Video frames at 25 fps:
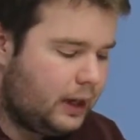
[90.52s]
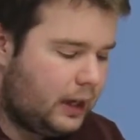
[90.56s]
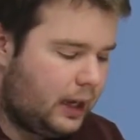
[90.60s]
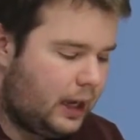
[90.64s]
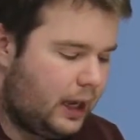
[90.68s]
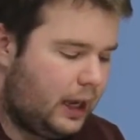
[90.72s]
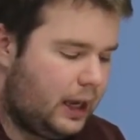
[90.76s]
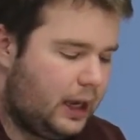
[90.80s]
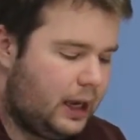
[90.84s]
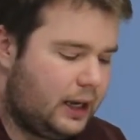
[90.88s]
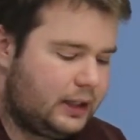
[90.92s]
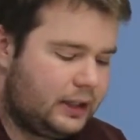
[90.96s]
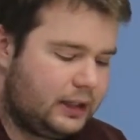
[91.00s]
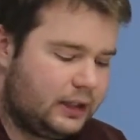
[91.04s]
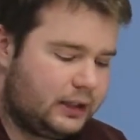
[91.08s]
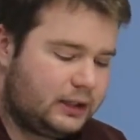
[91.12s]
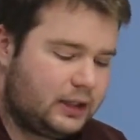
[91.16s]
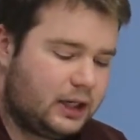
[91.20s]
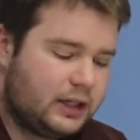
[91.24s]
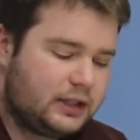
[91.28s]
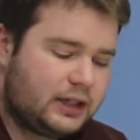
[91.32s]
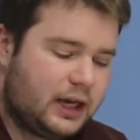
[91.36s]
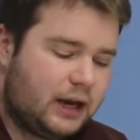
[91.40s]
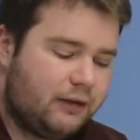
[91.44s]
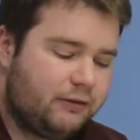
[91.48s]
And it
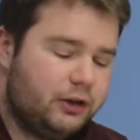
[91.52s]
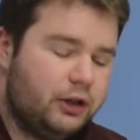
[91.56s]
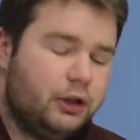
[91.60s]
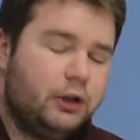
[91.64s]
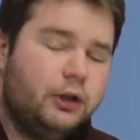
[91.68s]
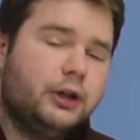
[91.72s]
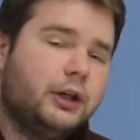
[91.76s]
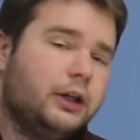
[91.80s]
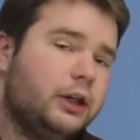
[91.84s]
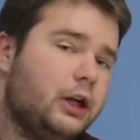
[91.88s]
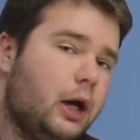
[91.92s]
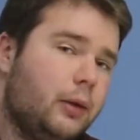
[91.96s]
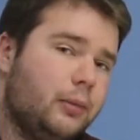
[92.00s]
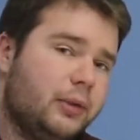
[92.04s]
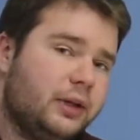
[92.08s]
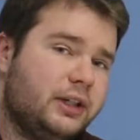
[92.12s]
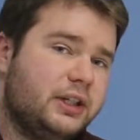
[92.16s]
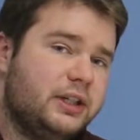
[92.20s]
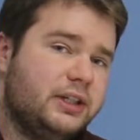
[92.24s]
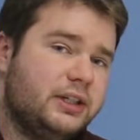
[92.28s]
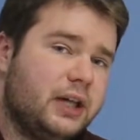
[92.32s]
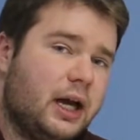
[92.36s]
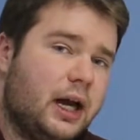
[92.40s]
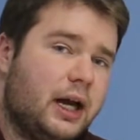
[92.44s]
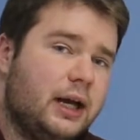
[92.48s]
does have an ergonomic
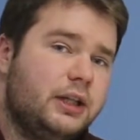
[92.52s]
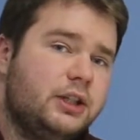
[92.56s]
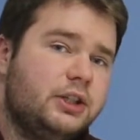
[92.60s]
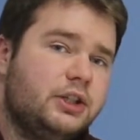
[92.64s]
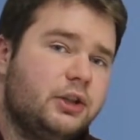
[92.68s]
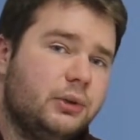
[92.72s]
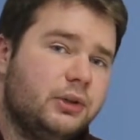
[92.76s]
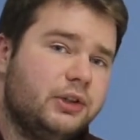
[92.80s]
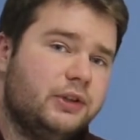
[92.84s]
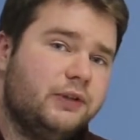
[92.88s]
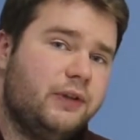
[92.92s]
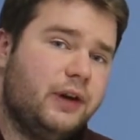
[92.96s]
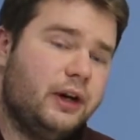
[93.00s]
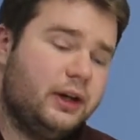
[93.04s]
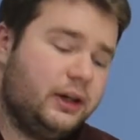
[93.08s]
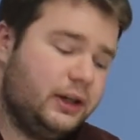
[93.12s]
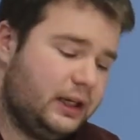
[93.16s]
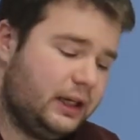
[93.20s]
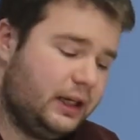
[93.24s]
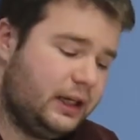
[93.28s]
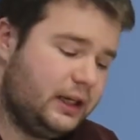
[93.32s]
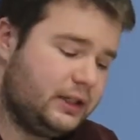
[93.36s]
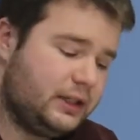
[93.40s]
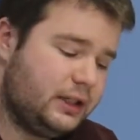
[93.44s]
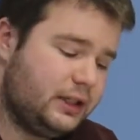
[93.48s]
design, so it's
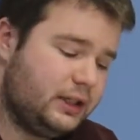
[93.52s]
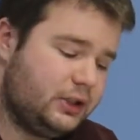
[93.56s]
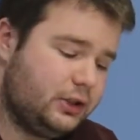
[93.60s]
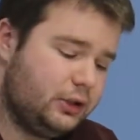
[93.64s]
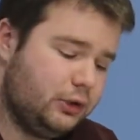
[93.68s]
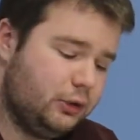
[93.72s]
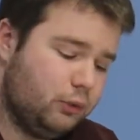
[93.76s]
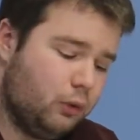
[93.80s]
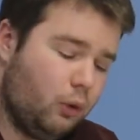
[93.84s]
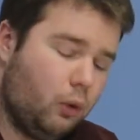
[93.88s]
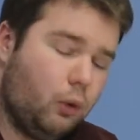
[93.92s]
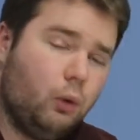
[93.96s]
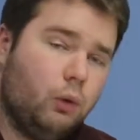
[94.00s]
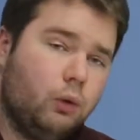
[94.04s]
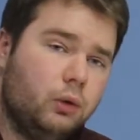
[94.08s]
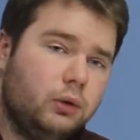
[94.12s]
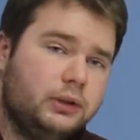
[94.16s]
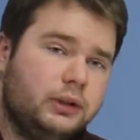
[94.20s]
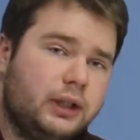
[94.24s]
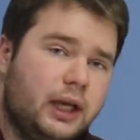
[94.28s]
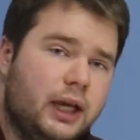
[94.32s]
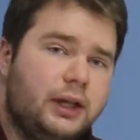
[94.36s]
very easy to hold,